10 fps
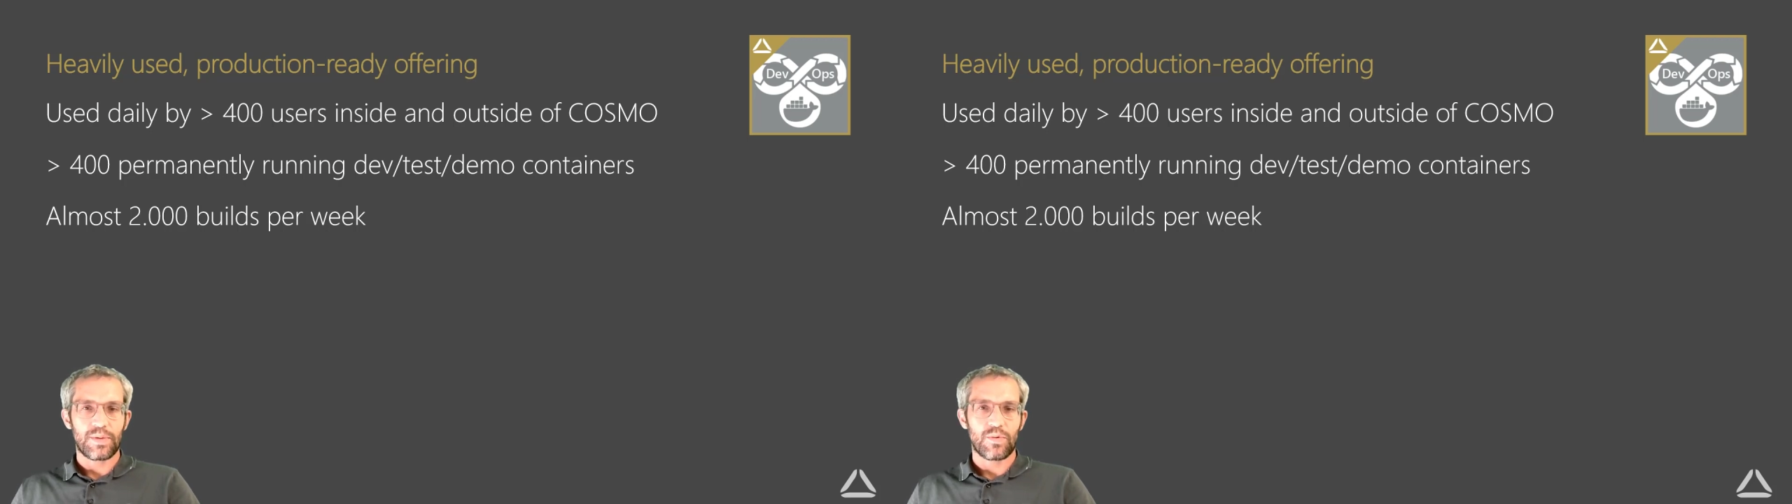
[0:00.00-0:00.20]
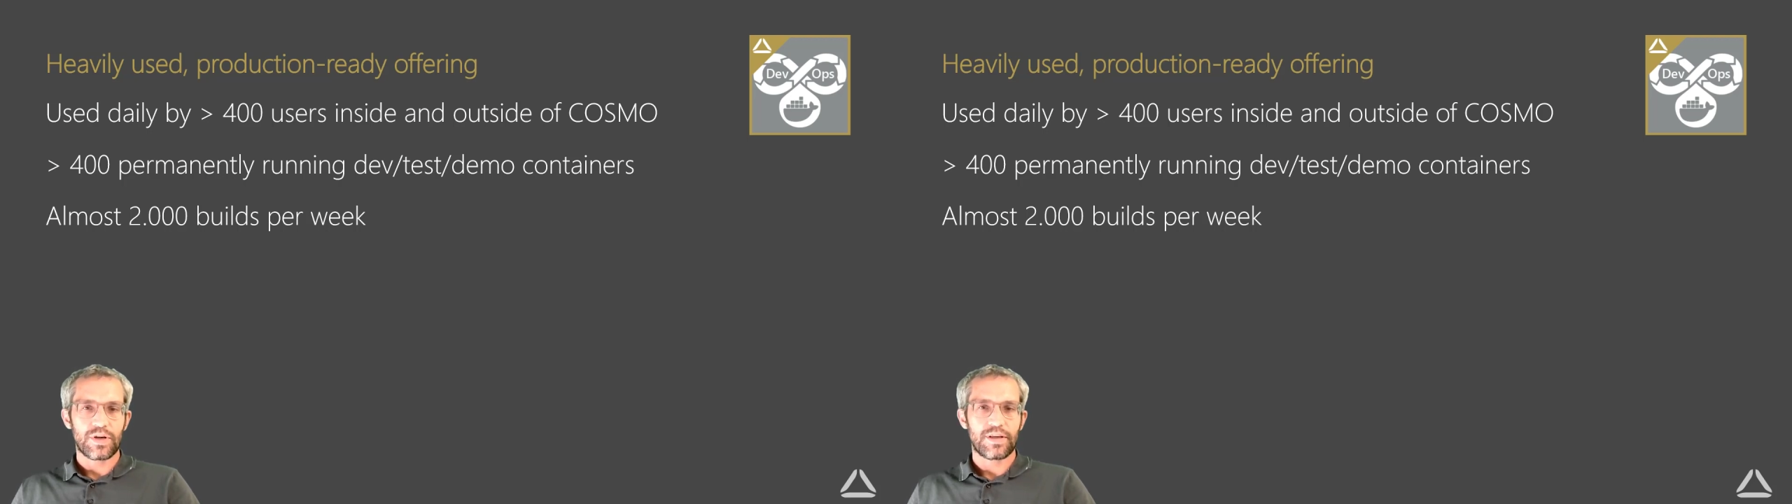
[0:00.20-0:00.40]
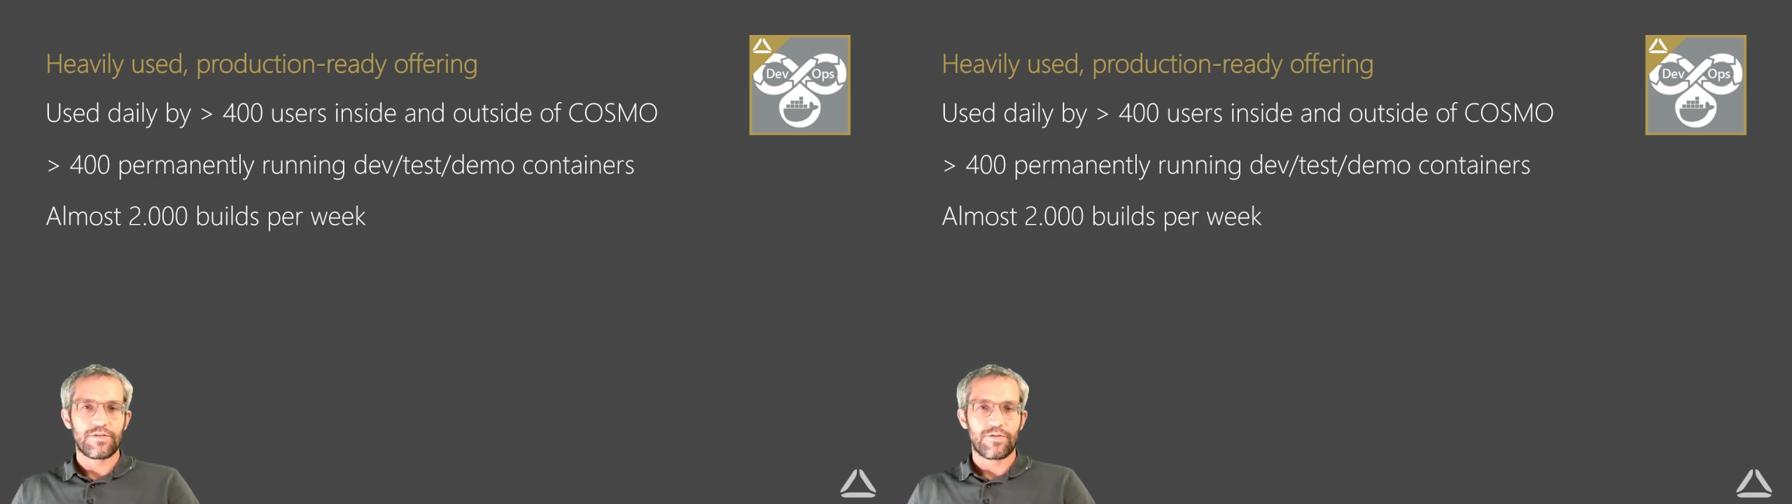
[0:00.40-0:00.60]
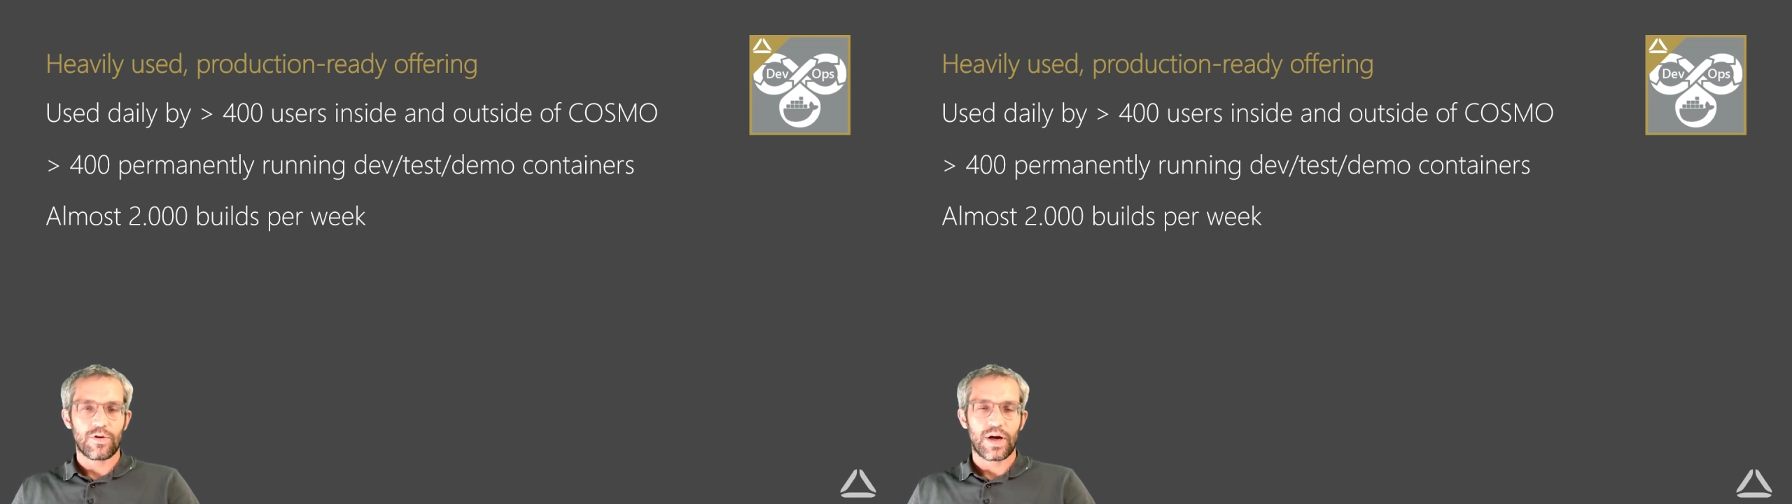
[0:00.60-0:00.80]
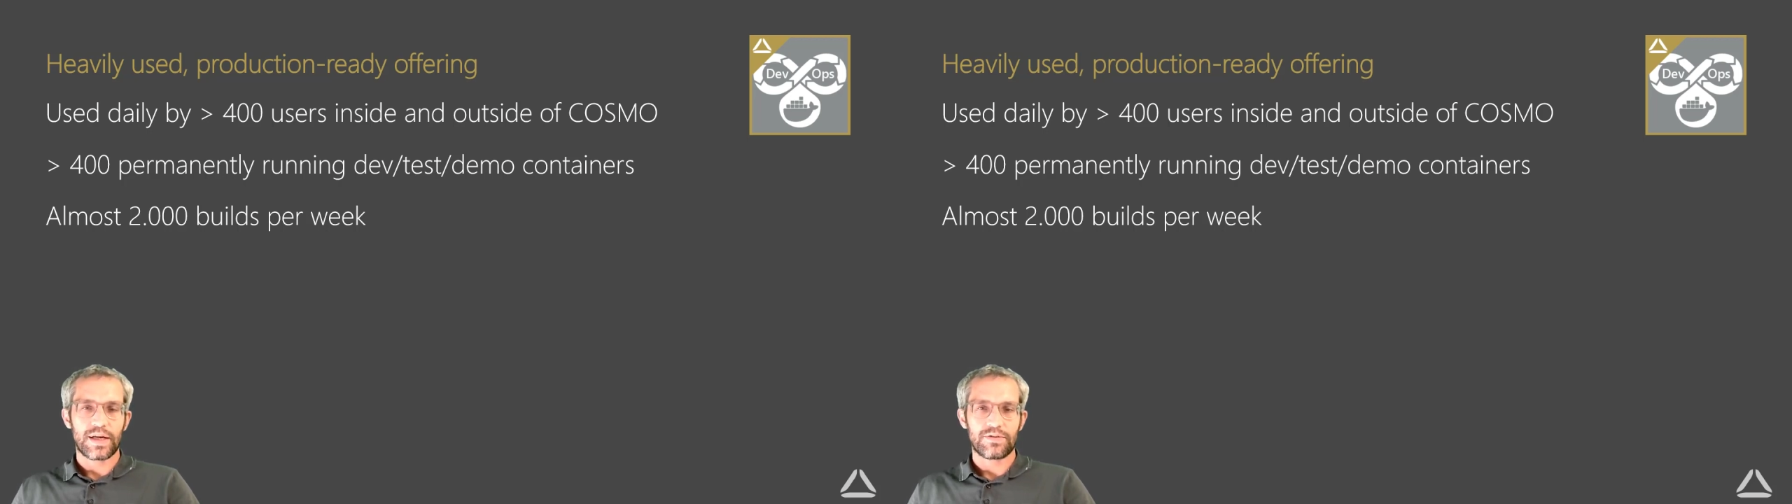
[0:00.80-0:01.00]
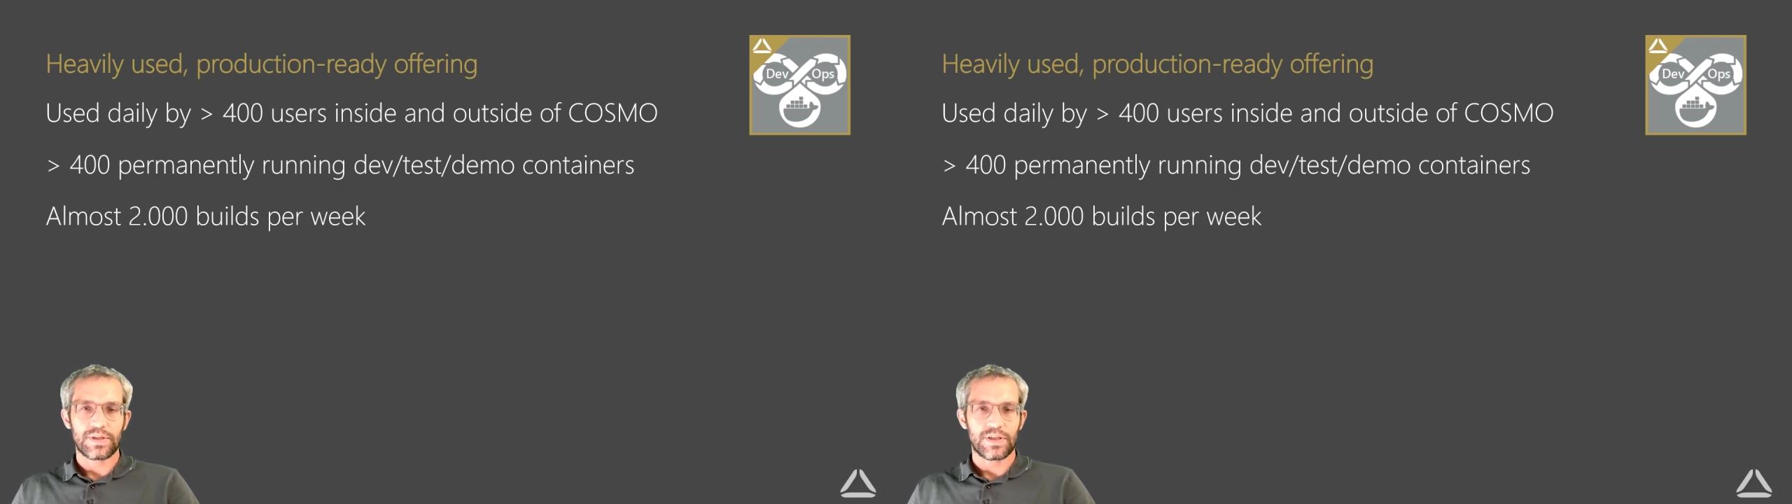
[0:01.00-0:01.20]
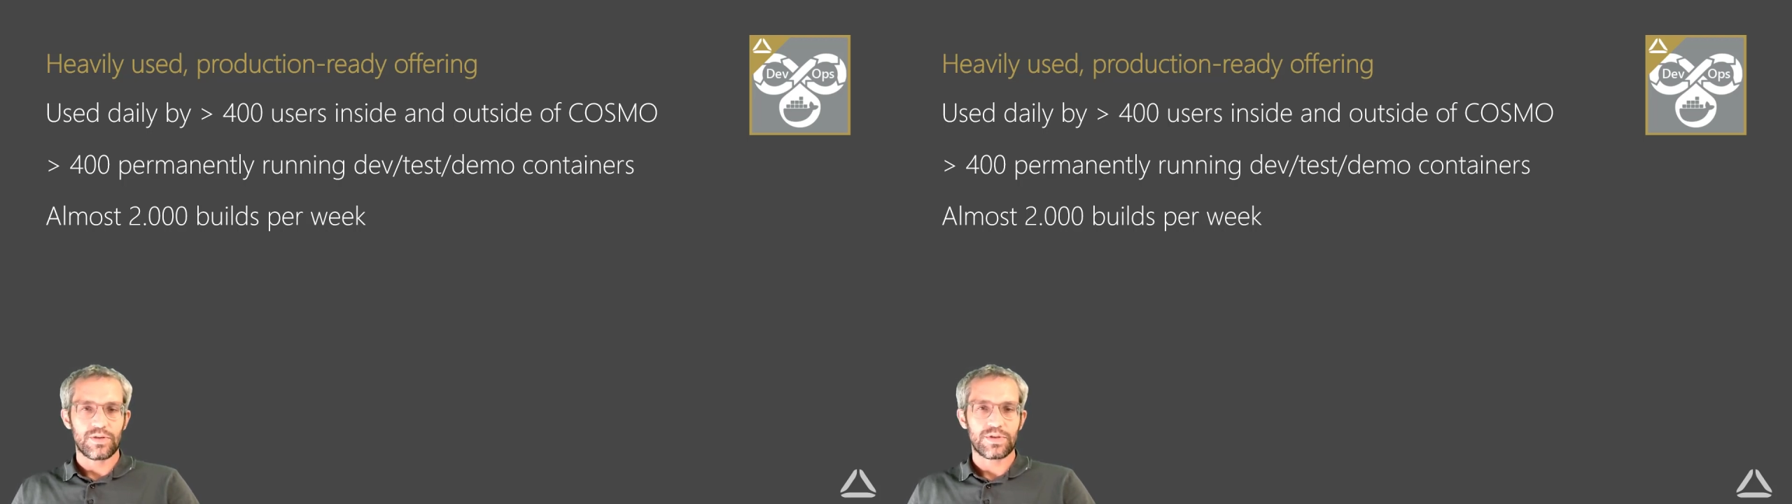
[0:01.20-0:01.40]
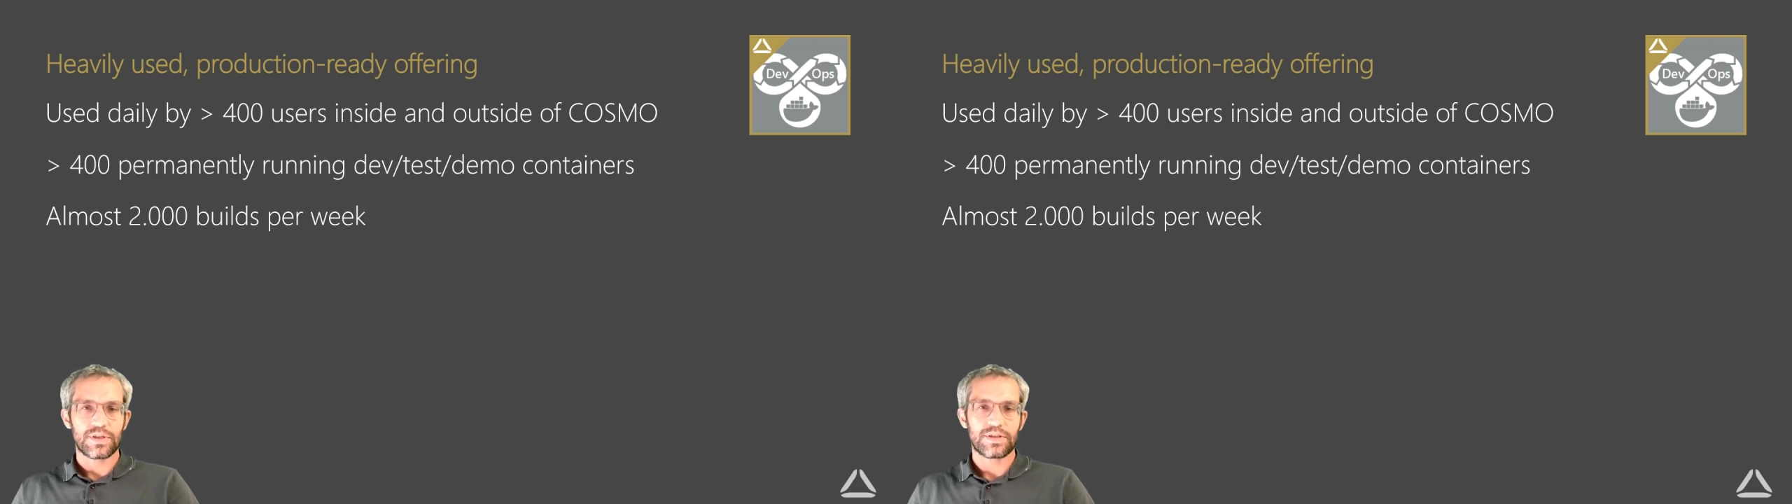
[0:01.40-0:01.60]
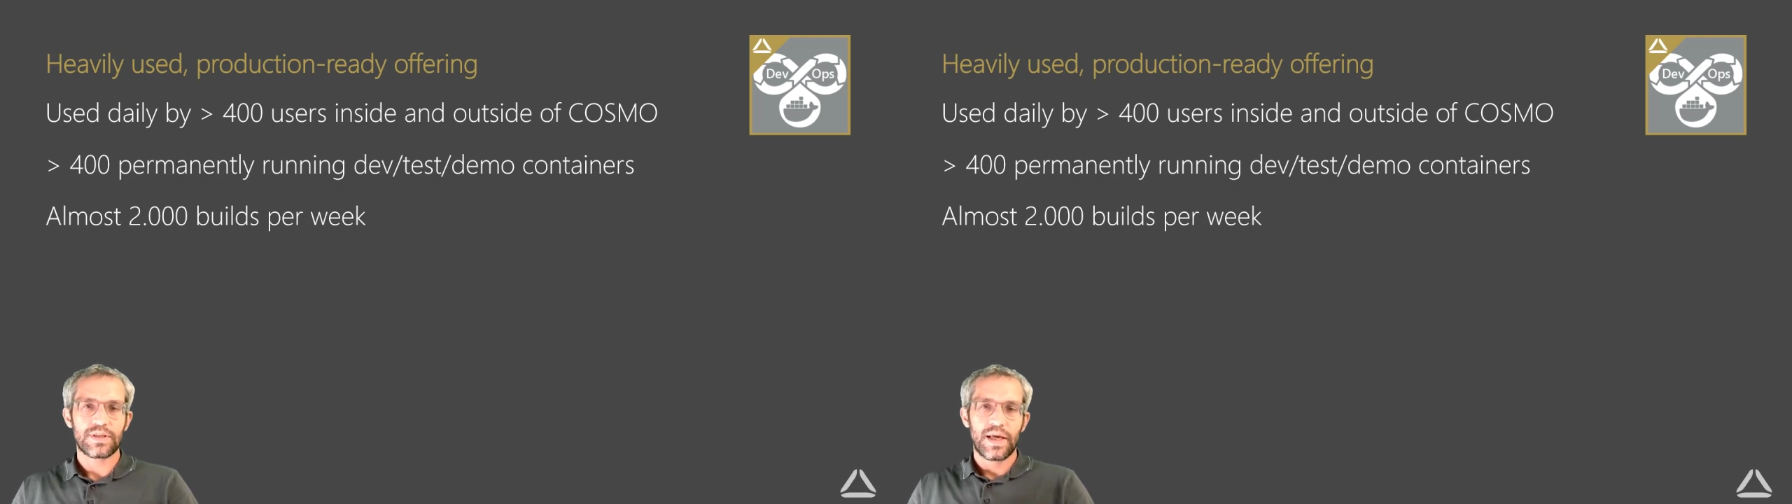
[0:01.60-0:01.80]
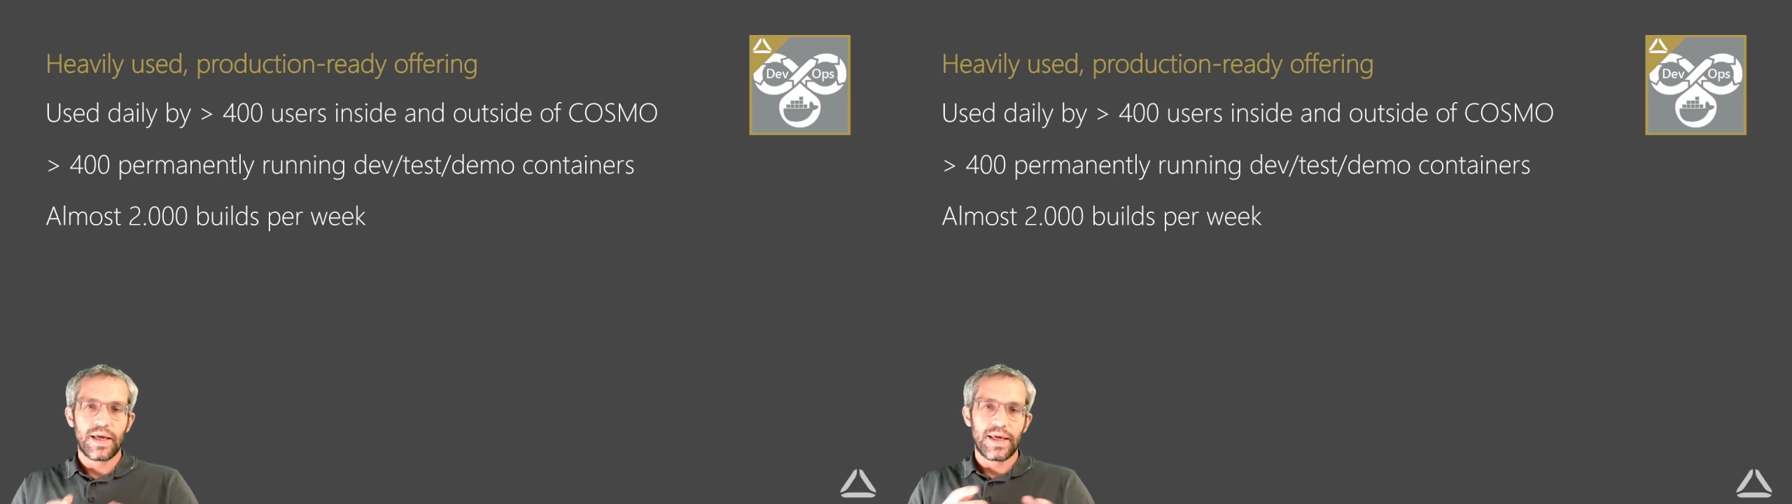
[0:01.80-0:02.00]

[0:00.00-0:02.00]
more than 400 users